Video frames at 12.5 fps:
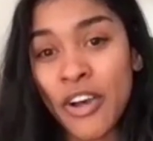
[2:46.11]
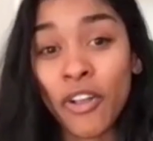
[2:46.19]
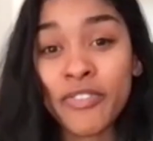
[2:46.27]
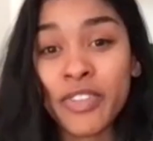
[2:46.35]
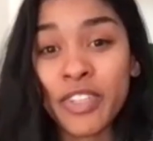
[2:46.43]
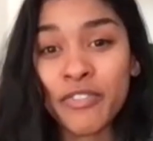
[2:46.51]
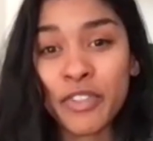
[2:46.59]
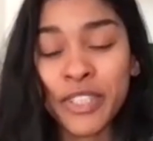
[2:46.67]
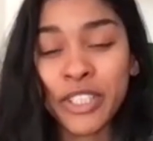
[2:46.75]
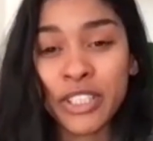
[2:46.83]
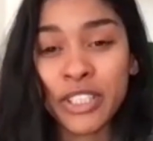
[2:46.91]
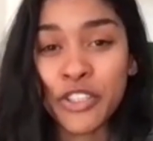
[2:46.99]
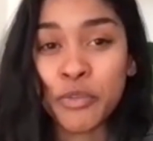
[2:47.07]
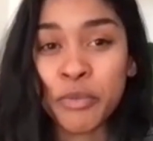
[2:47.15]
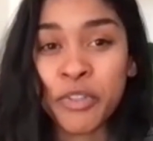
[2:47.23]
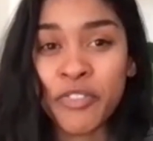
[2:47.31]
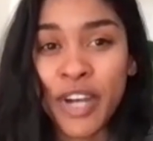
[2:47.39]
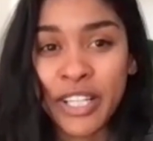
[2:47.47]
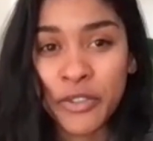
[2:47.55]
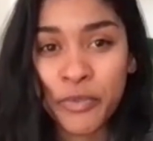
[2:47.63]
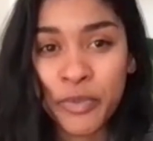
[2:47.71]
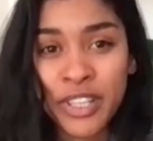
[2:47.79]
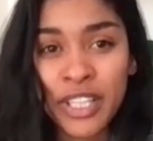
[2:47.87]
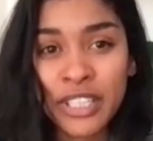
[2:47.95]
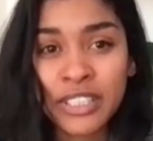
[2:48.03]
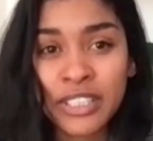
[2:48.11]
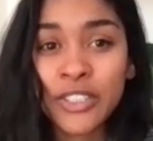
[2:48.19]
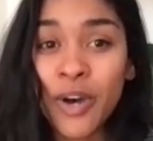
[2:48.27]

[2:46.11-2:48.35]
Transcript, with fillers: all of the information that you provided with us.